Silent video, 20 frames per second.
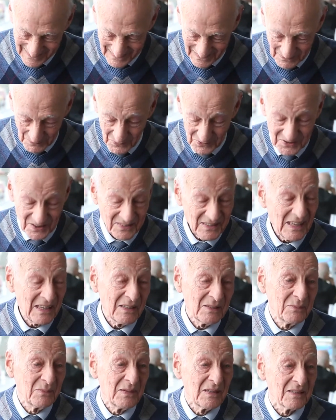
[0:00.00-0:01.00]
It was a
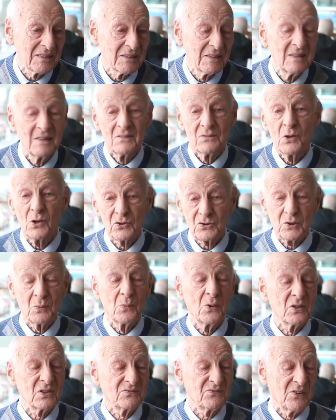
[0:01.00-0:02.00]
nightmare. Not so
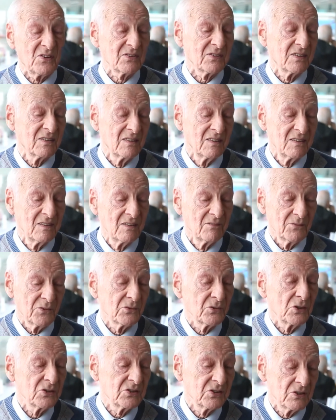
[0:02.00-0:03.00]
much for
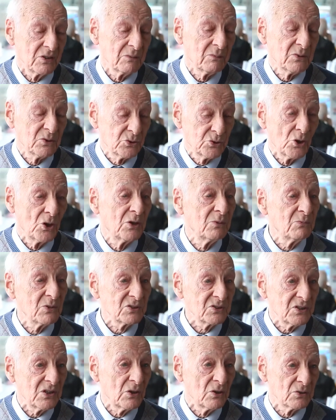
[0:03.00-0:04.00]
us that were enjoying
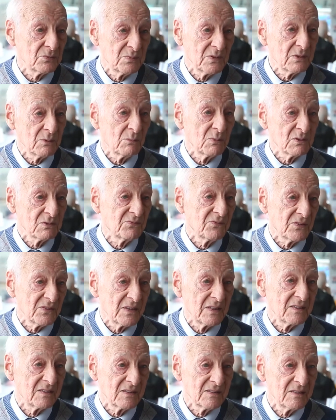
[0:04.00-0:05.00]
ourselves, but it was for
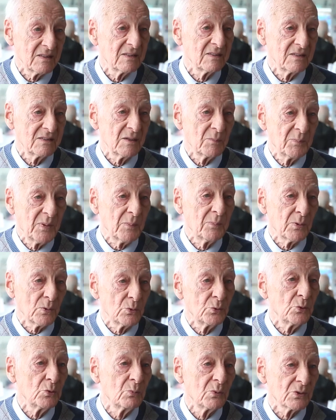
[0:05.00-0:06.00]
the people
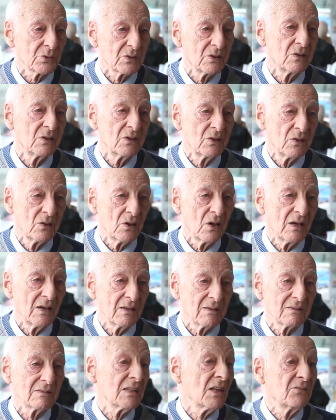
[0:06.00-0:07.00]
who were
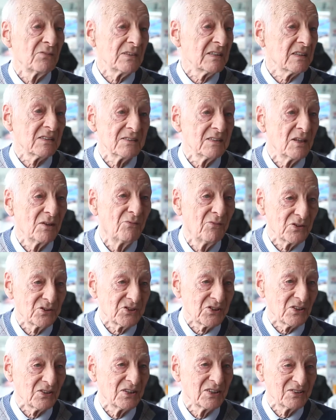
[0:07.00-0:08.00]
living in the
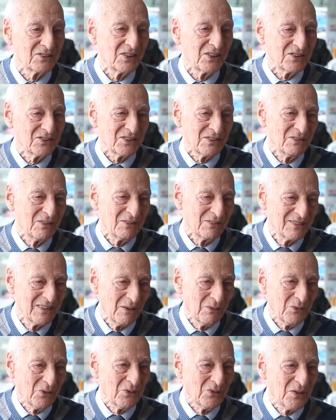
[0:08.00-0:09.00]
facilities
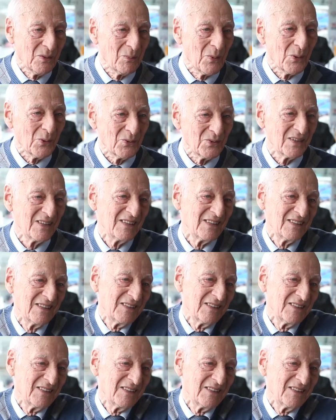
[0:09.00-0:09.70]
around about.